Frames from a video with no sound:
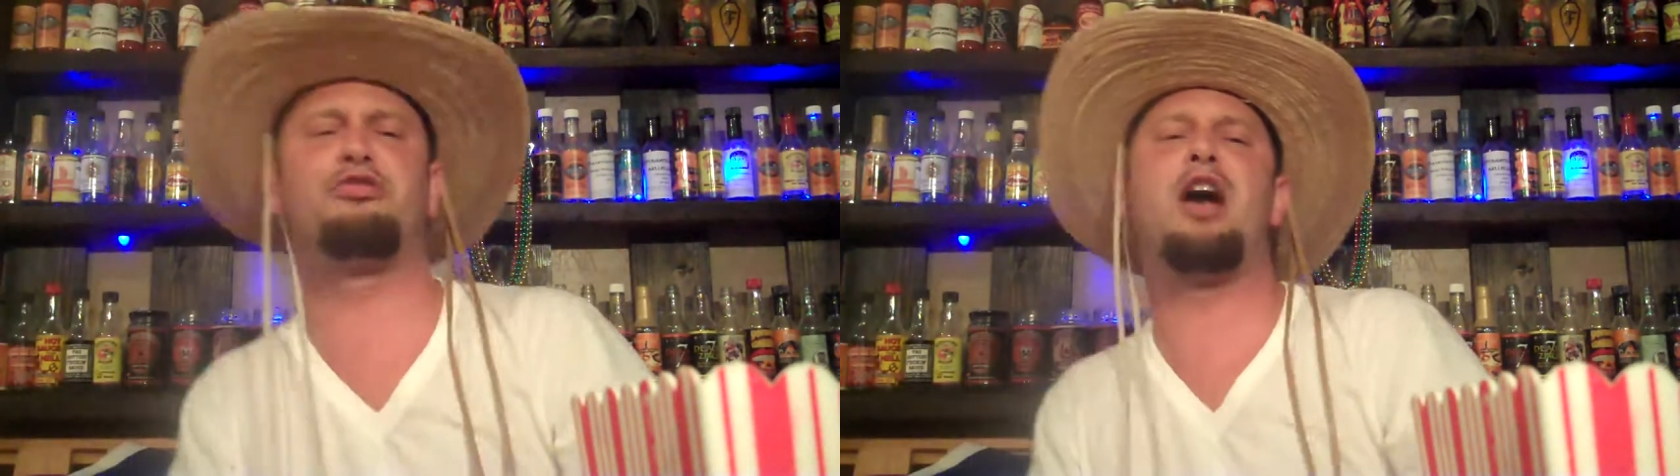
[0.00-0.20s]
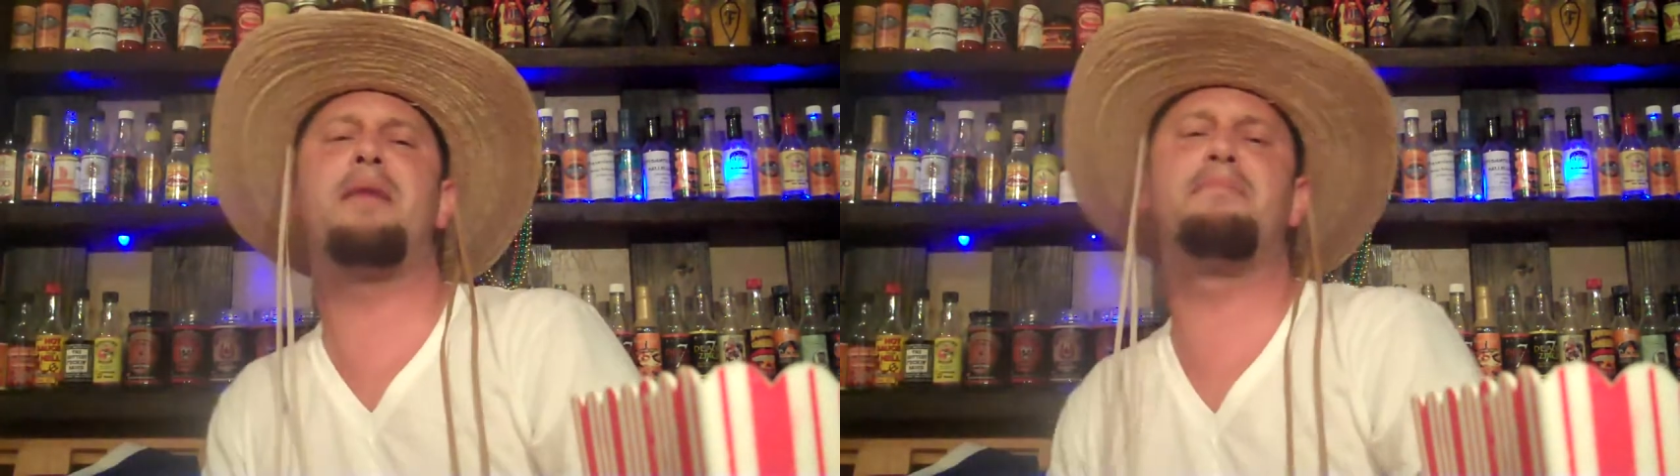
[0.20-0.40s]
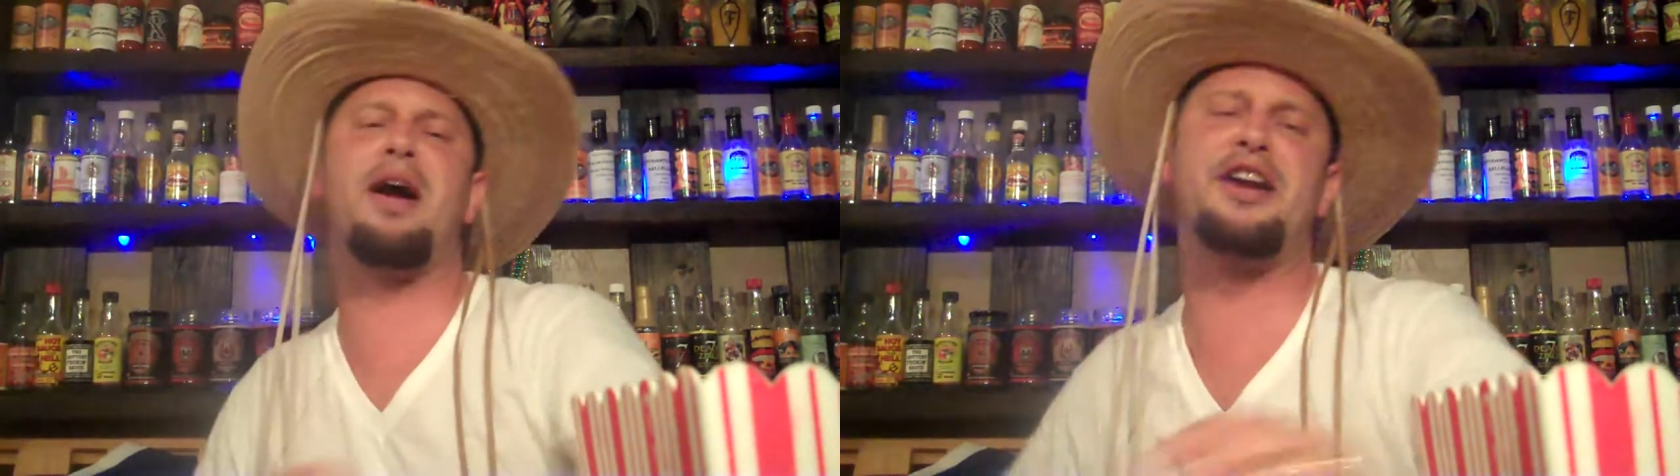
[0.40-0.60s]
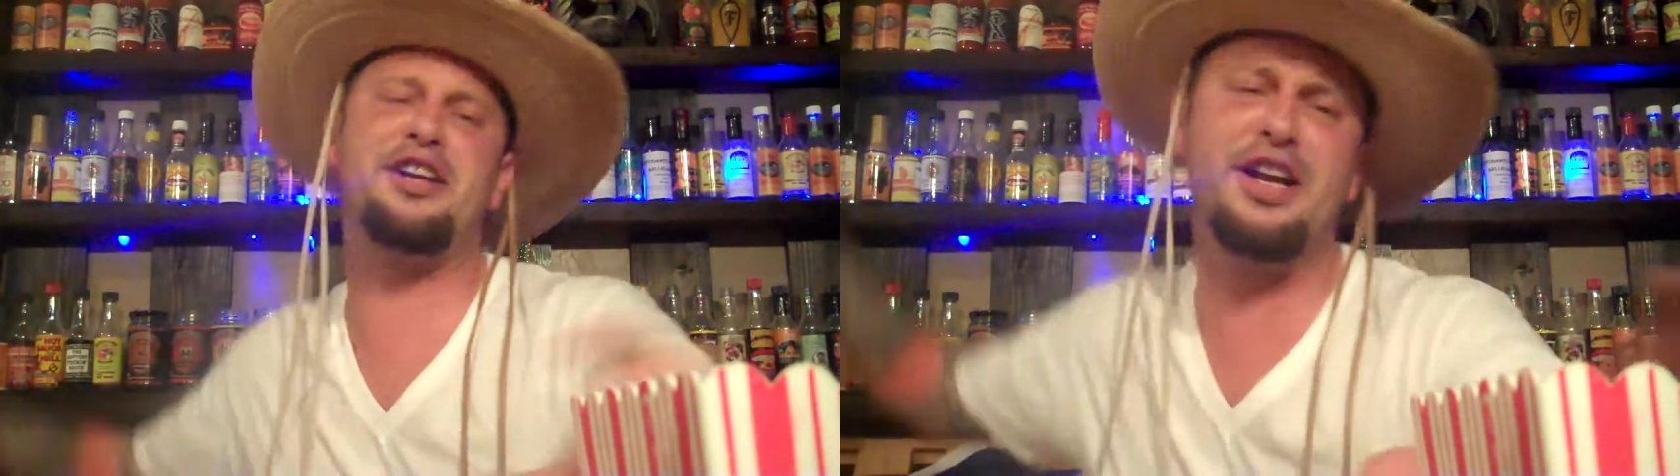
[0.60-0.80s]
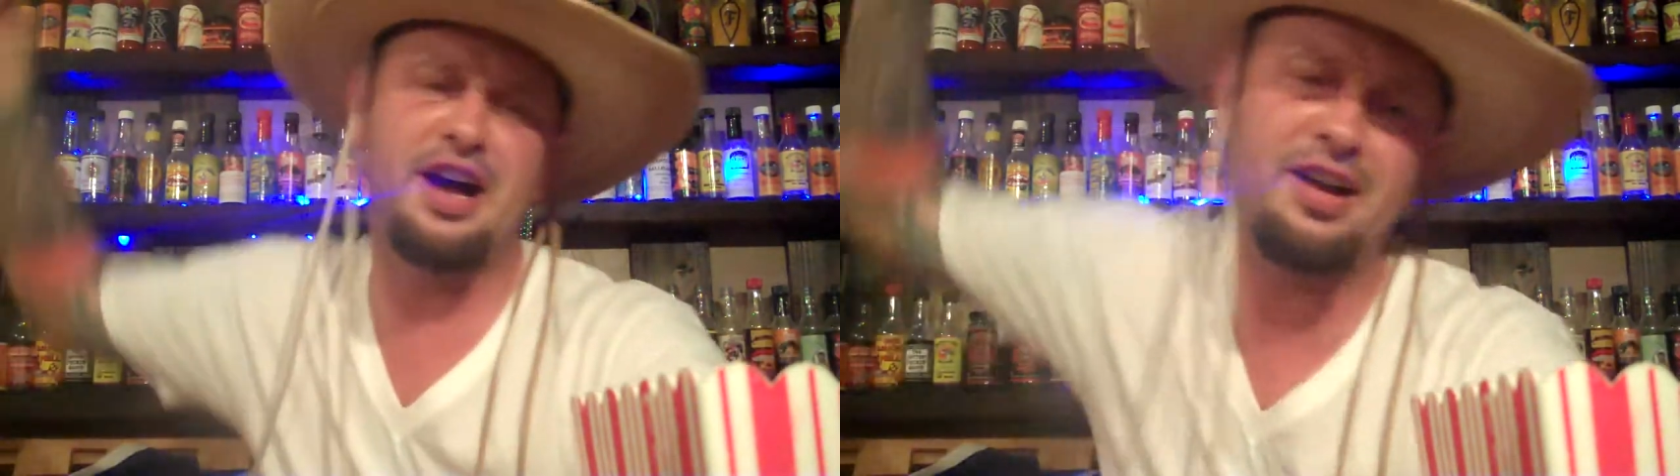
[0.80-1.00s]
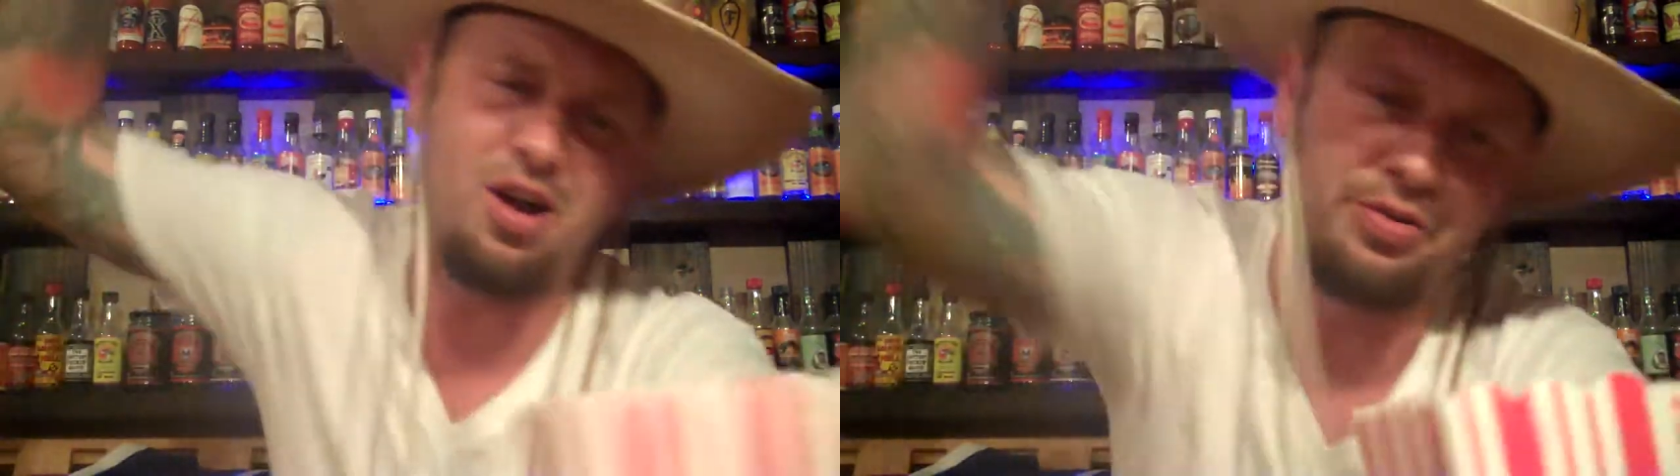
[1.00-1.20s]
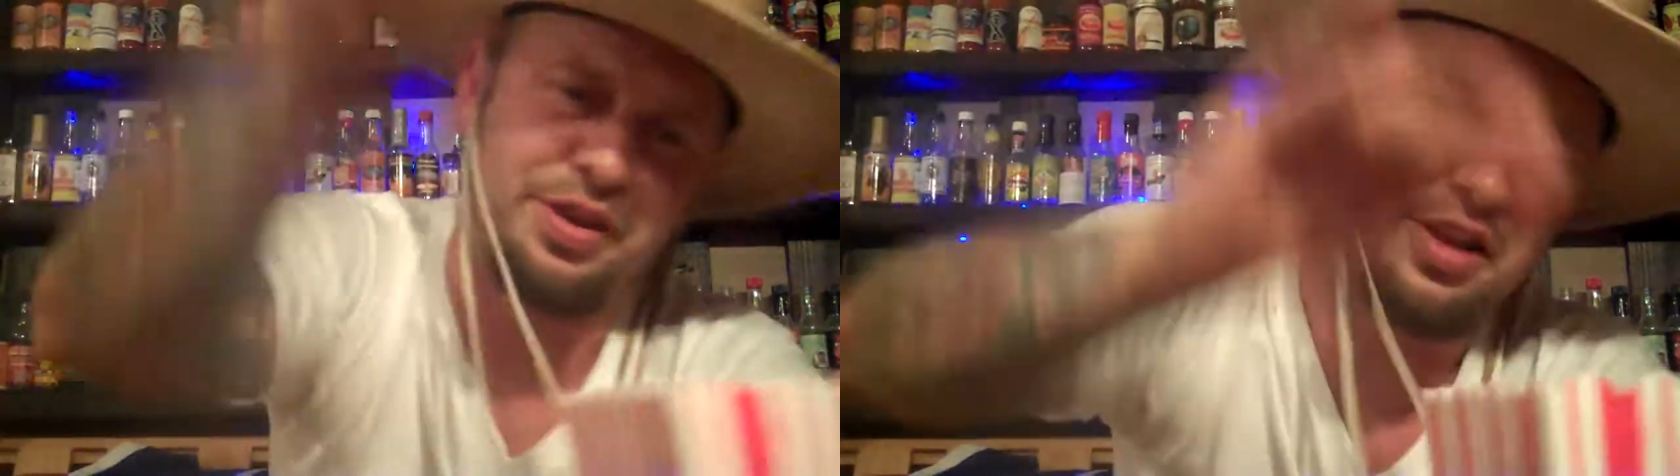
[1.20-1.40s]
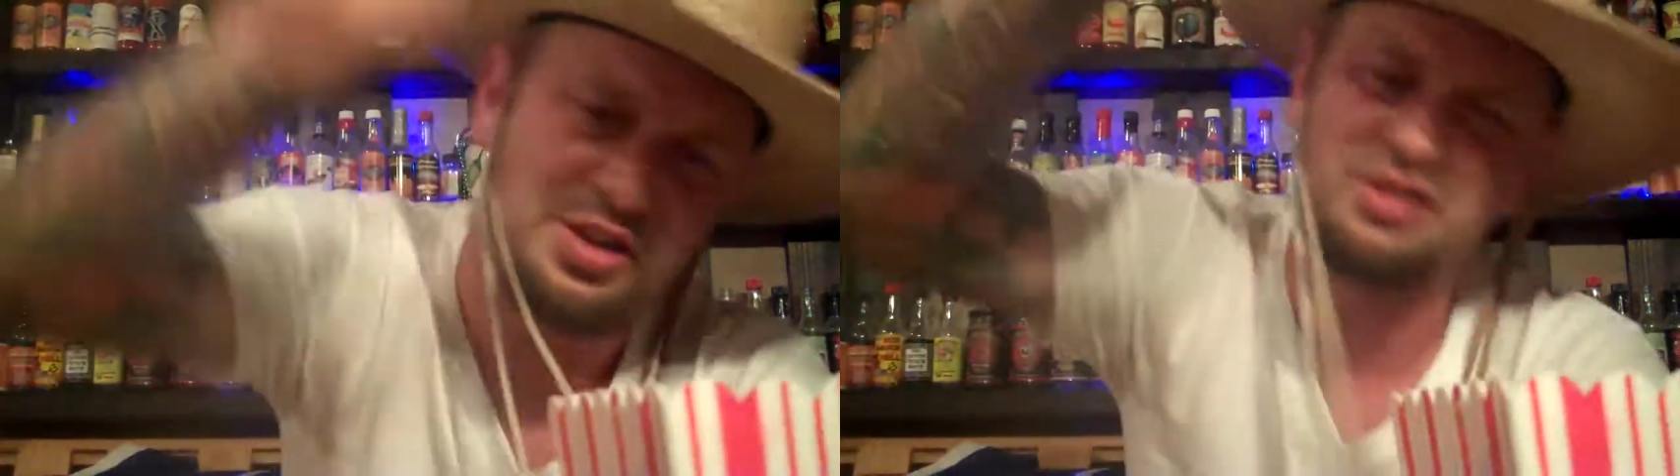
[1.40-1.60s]
drop my nut
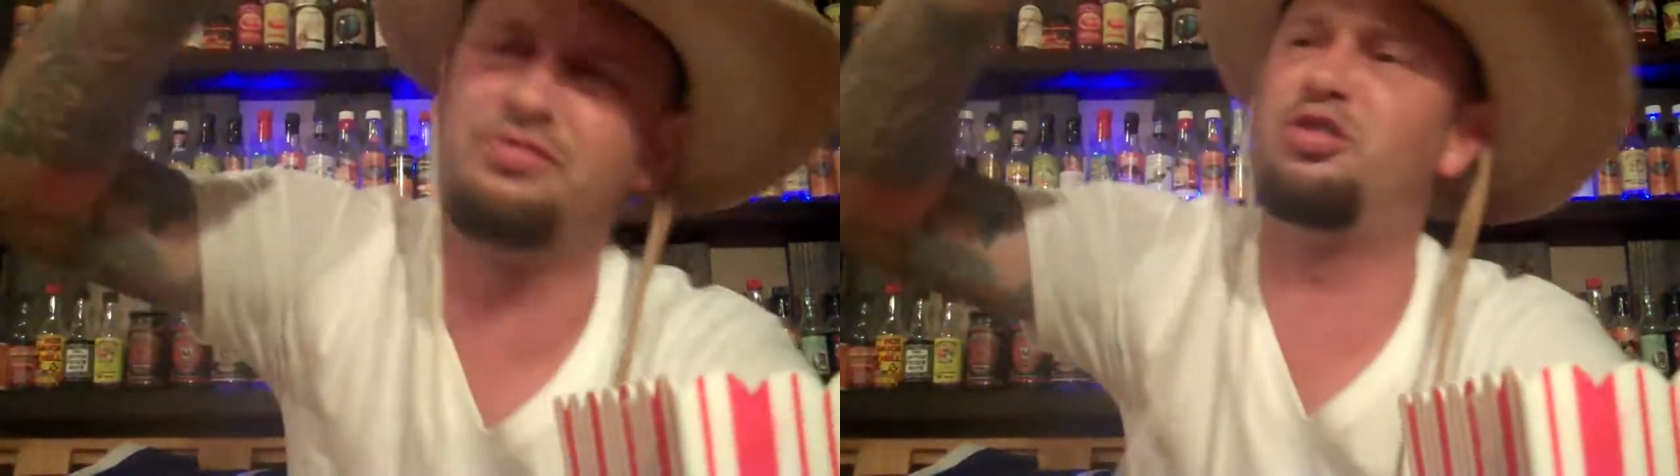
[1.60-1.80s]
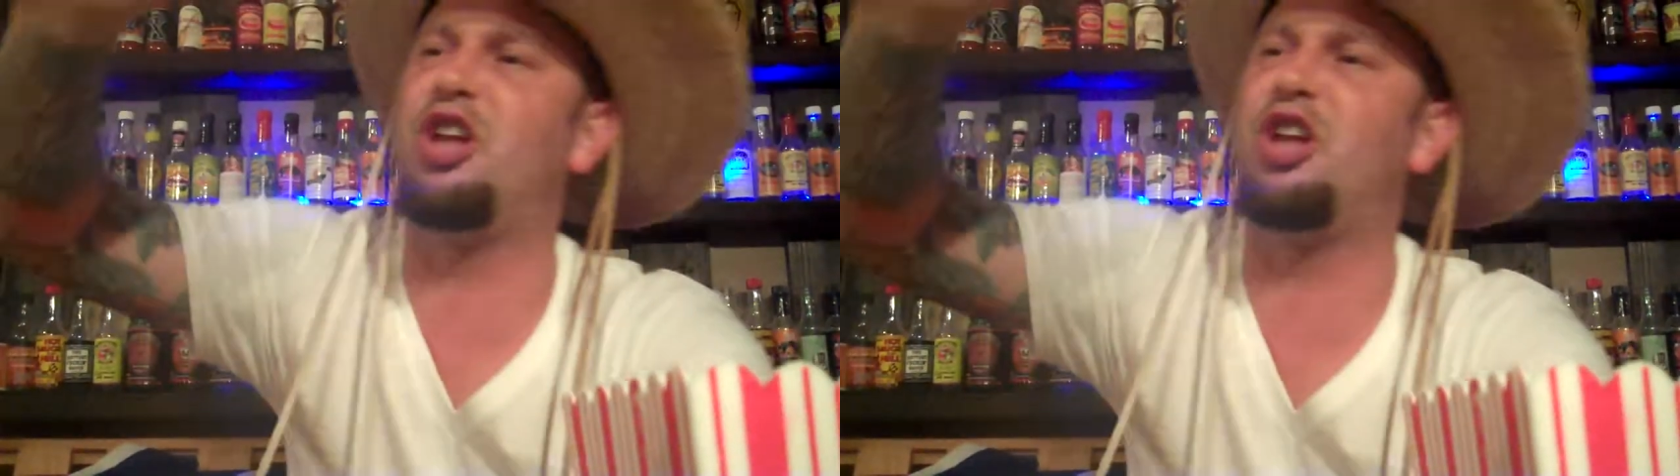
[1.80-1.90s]
on this